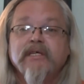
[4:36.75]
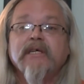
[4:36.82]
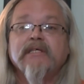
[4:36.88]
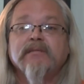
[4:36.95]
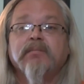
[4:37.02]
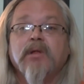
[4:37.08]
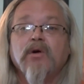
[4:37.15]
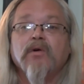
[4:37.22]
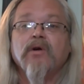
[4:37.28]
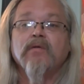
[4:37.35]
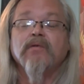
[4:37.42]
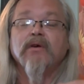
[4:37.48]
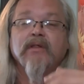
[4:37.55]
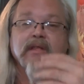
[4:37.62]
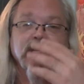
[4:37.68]
it gets blown
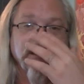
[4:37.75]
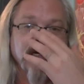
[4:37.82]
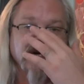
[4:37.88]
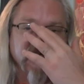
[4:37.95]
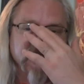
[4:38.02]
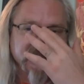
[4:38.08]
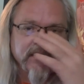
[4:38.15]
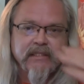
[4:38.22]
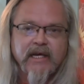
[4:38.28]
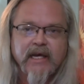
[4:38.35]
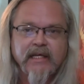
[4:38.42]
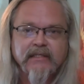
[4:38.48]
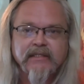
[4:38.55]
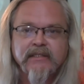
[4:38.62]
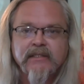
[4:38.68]
over to the United
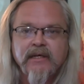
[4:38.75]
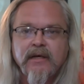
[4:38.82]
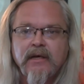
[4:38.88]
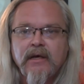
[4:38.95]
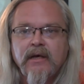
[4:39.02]
States.